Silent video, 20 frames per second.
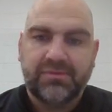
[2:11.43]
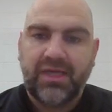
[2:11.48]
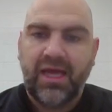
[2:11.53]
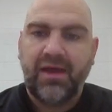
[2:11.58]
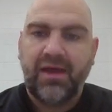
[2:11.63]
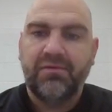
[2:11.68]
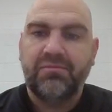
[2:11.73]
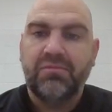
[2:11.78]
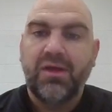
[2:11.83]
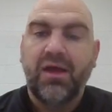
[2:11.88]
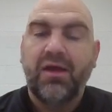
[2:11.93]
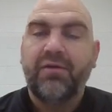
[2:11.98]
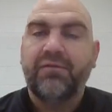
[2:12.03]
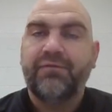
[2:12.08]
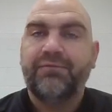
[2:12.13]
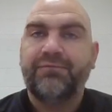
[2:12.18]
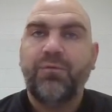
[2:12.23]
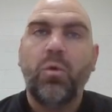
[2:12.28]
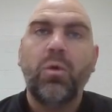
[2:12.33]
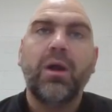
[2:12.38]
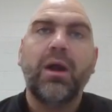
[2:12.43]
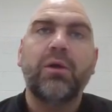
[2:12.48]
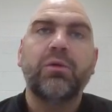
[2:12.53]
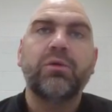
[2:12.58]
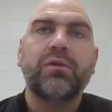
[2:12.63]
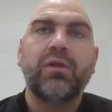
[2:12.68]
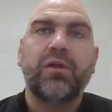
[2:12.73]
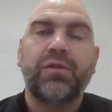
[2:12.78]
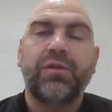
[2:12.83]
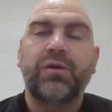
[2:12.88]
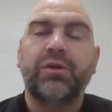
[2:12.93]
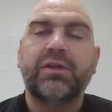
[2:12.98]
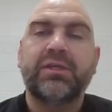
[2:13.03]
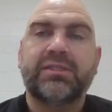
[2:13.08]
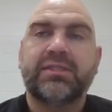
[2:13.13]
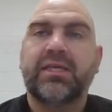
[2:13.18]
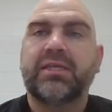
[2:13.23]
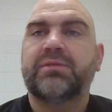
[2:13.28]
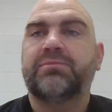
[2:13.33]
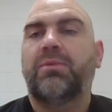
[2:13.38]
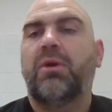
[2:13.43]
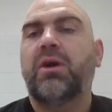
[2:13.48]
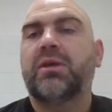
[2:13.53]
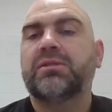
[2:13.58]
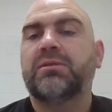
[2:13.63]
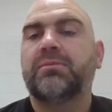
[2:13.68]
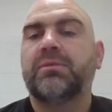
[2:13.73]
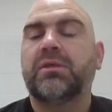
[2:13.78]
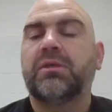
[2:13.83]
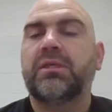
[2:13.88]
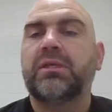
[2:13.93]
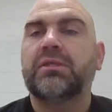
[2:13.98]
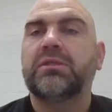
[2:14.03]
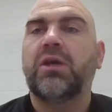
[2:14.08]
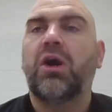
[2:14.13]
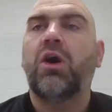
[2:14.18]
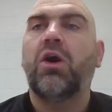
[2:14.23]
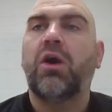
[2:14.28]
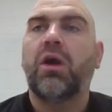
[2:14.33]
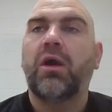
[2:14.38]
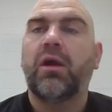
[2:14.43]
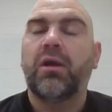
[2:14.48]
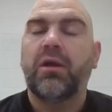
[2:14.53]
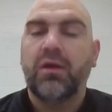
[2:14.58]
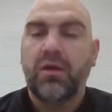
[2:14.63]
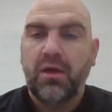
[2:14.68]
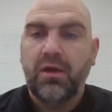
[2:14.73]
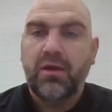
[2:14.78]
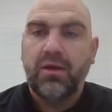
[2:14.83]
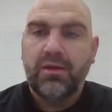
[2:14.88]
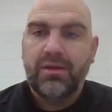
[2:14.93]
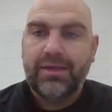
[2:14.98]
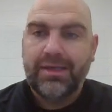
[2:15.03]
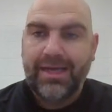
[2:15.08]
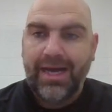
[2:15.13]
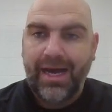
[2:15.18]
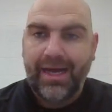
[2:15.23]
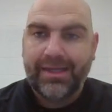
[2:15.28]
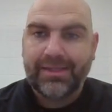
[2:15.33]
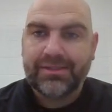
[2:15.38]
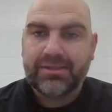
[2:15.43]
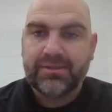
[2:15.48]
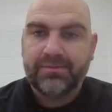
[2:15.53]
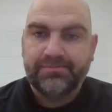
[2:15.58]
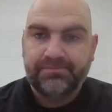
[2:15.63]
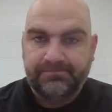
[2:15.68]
Okay, 4 out of the 36 possibilities are 9s.